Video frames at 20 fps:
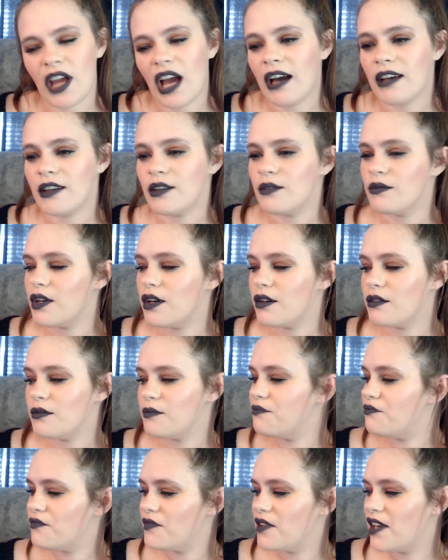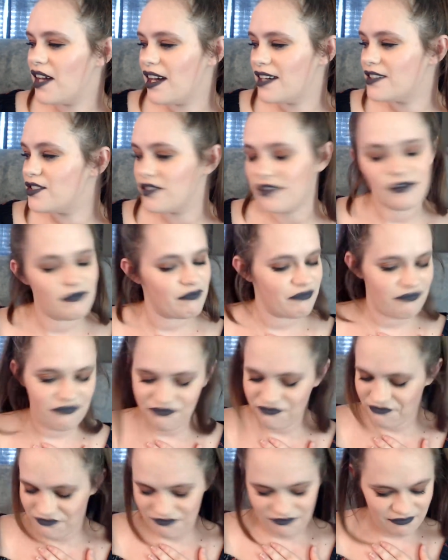don't know. I
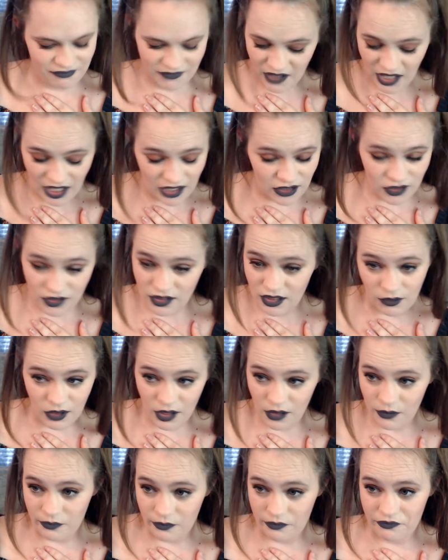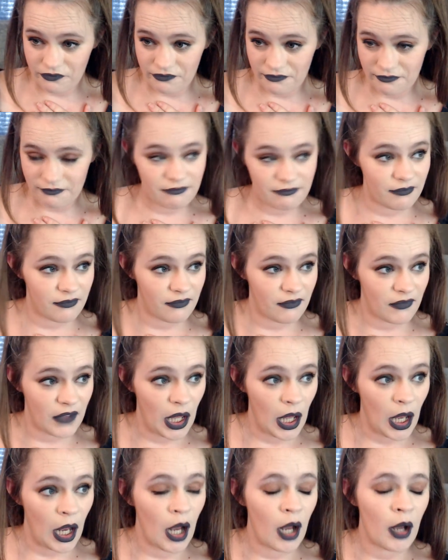just don't know.
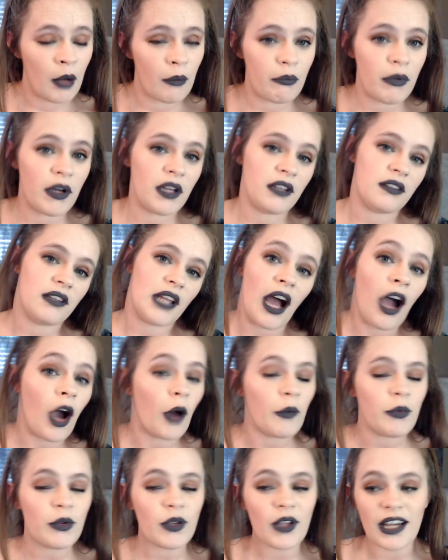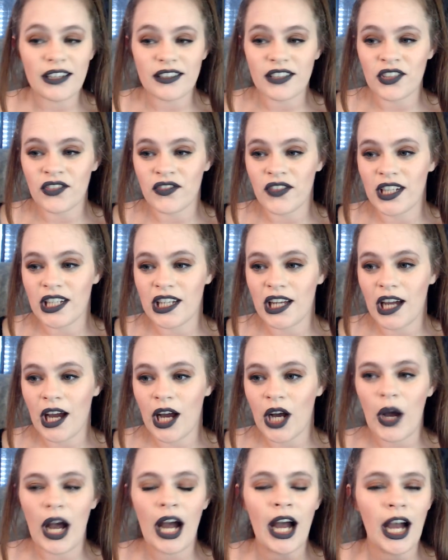But I hope you liked this video.
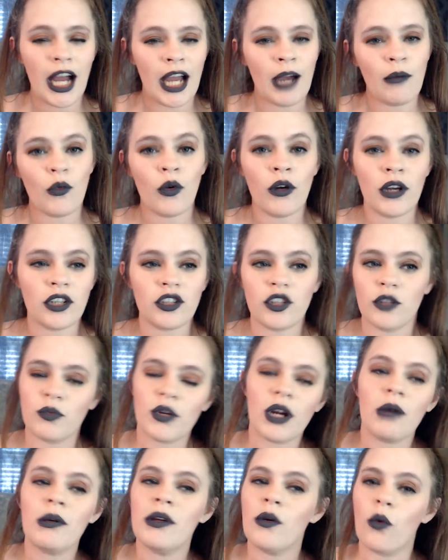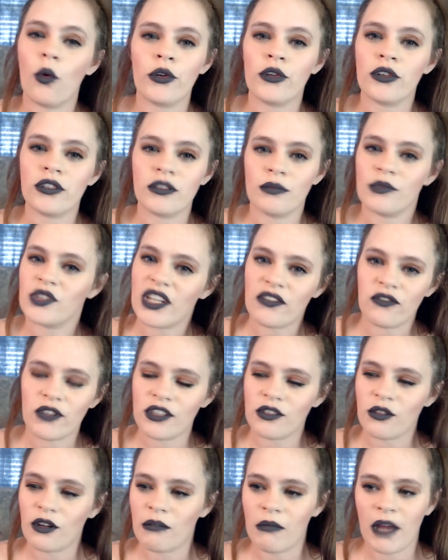I am going to probably order some Jeffree Star
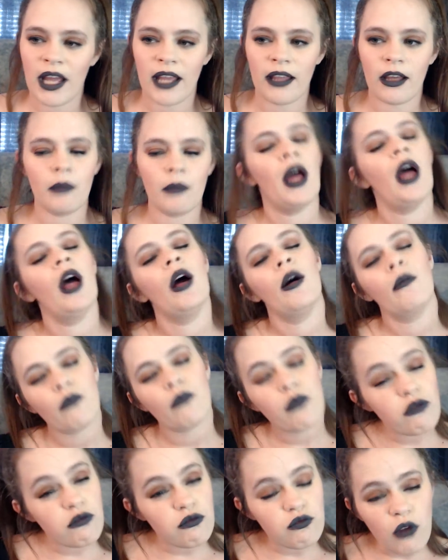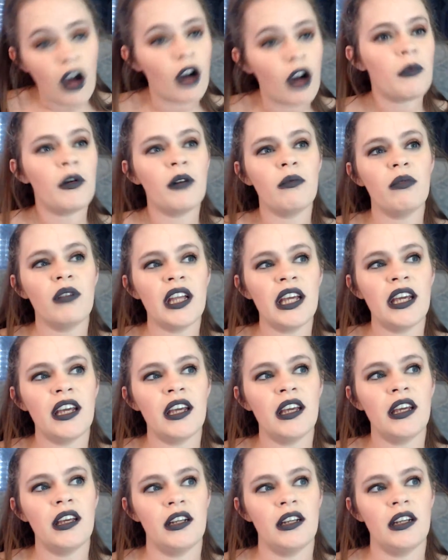makeup. Probably.